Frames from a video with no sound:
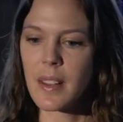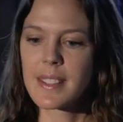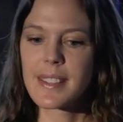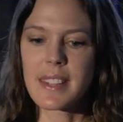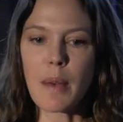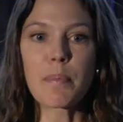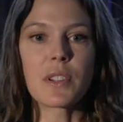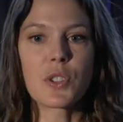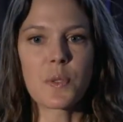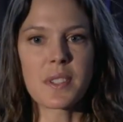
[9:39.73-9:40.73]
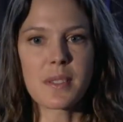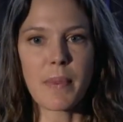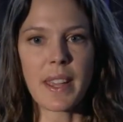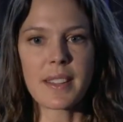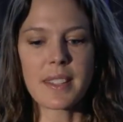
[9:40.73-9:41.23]
step into a
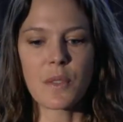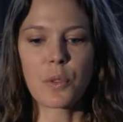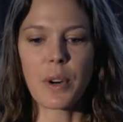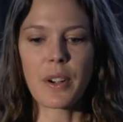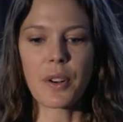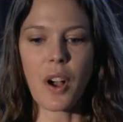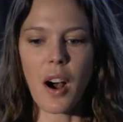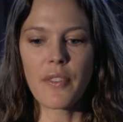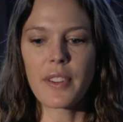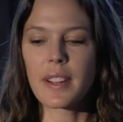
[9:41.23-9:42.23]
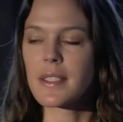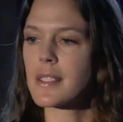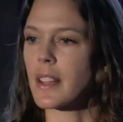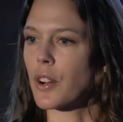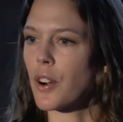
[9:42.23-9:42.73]
space of greater
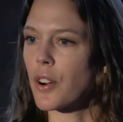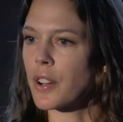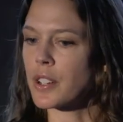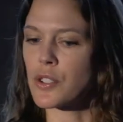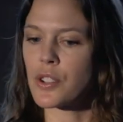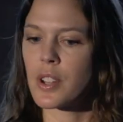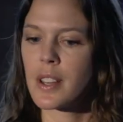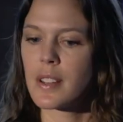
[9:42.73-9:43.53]
confidence and courage